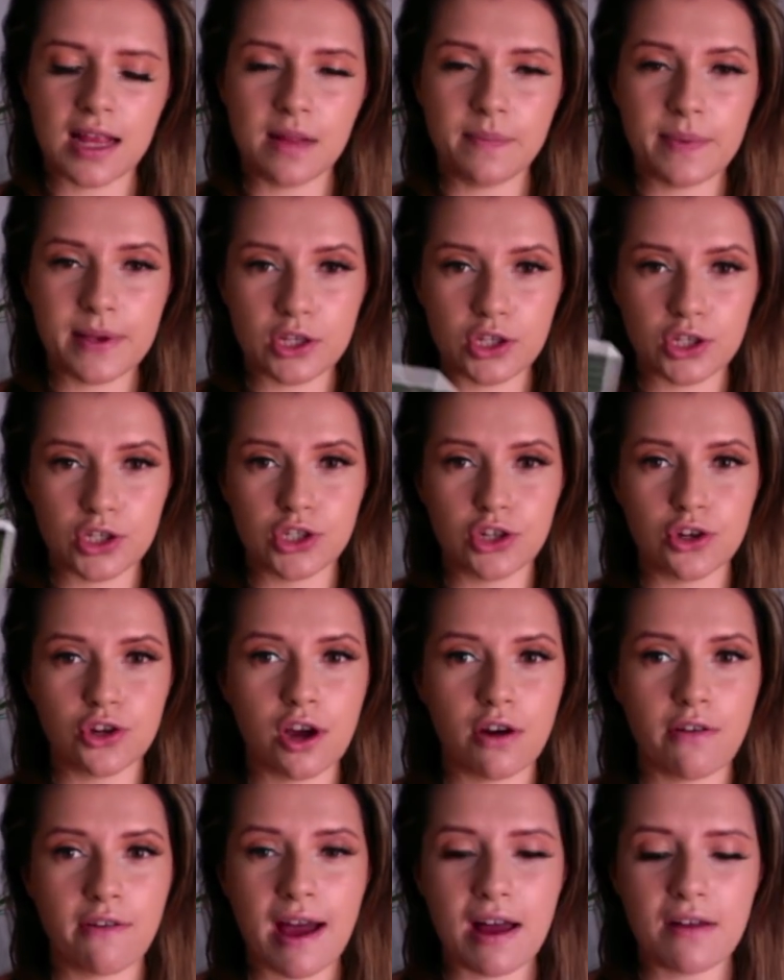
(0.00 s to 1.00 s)
stuck
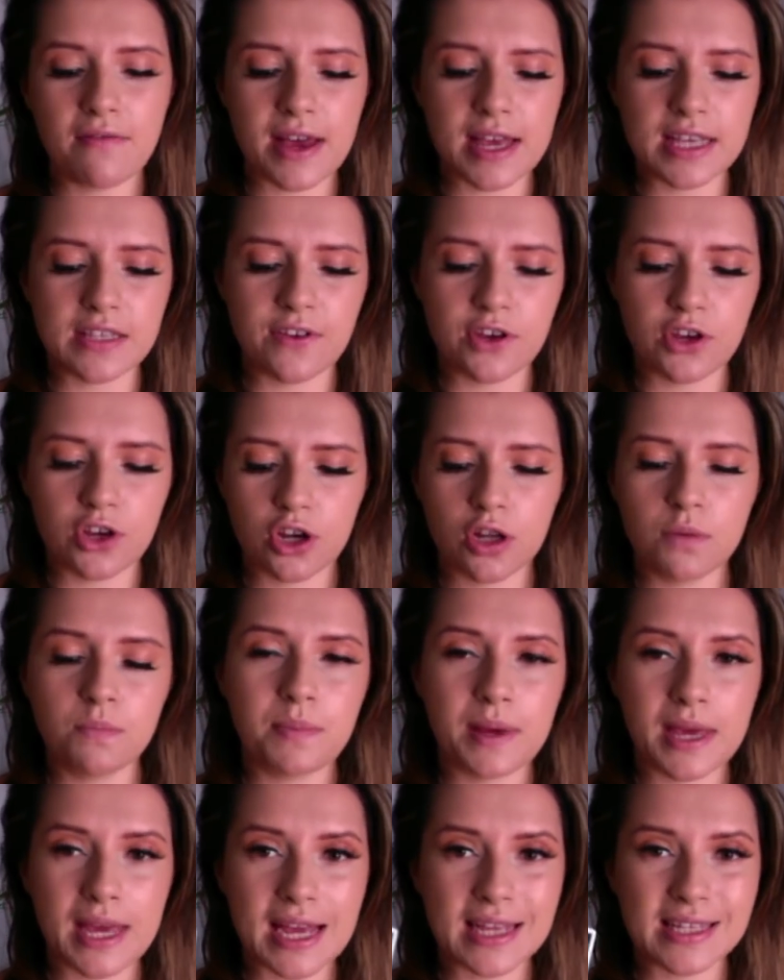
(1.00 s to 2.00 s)
around this. There could
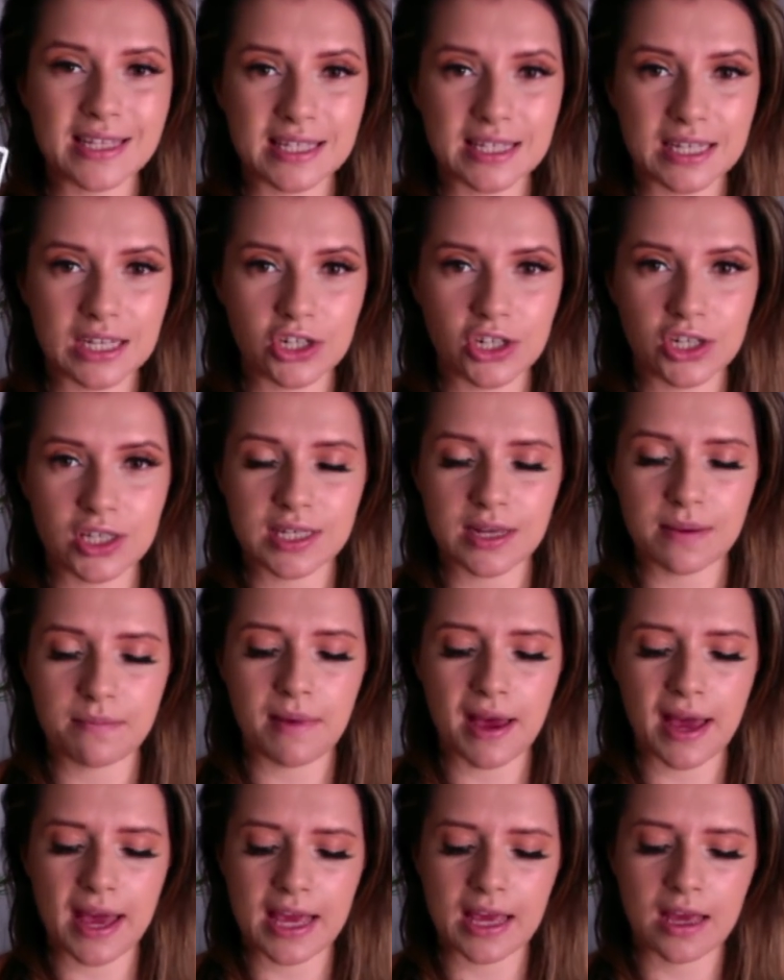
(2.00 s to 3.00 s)
be a decision to
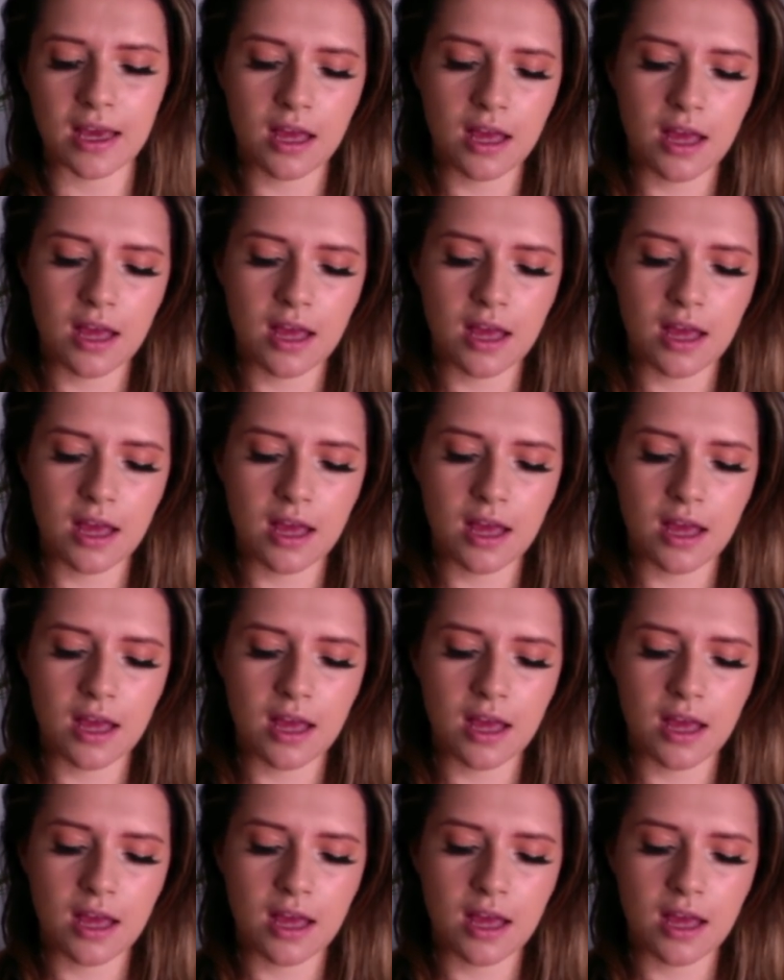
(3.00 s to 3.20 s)
make.